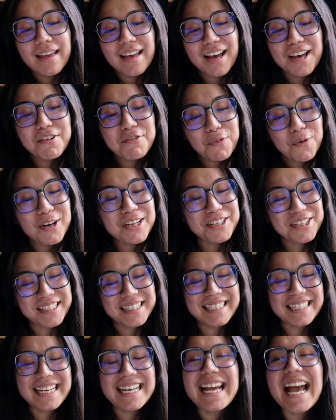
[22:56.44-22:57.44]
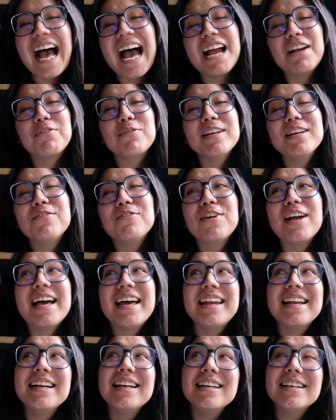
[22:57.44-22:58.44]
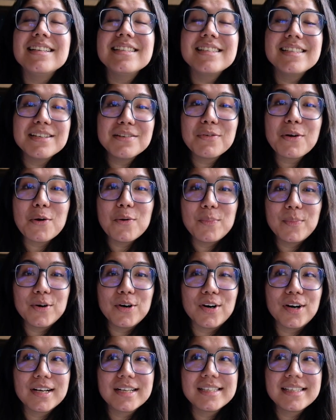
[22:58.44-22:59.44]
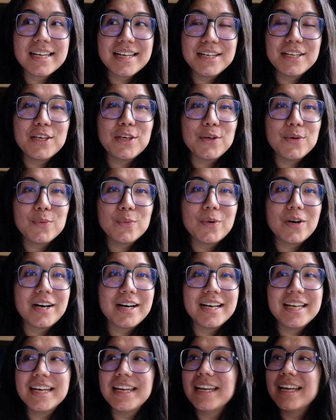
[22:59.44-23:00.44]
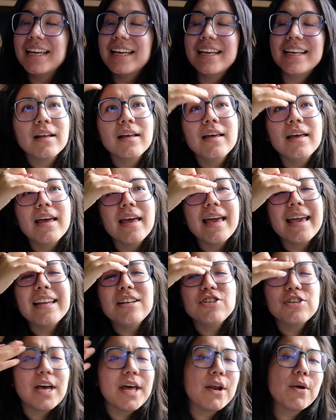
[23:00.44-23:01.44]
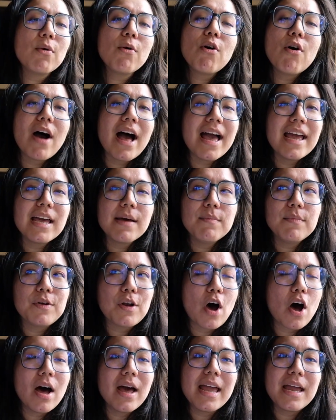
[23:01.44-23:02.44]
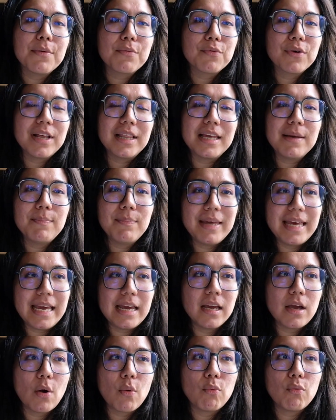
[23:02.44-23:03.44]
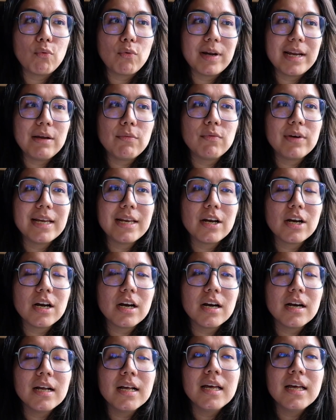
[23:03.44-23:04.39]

Unfortunately, I reread 0 books in Q1. In general, I am not a really big rereader,